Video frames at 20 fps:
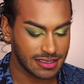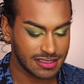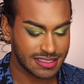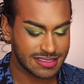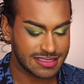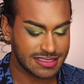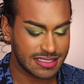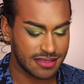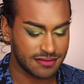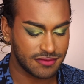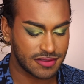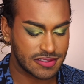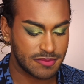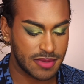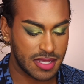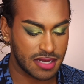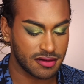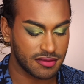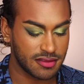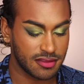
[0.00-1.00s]
Let's see if it's
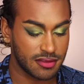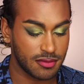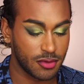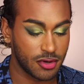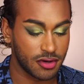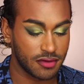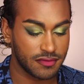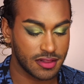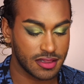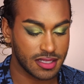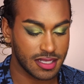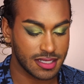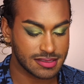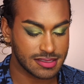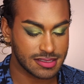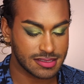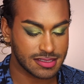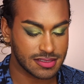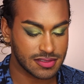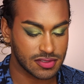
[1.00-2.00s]
better than the Morphe
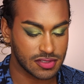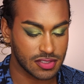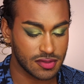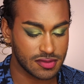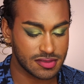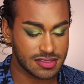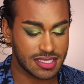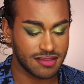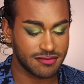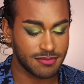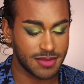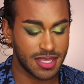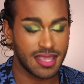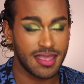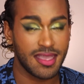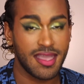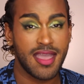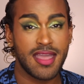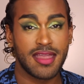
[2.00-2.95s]
glosses, because those give me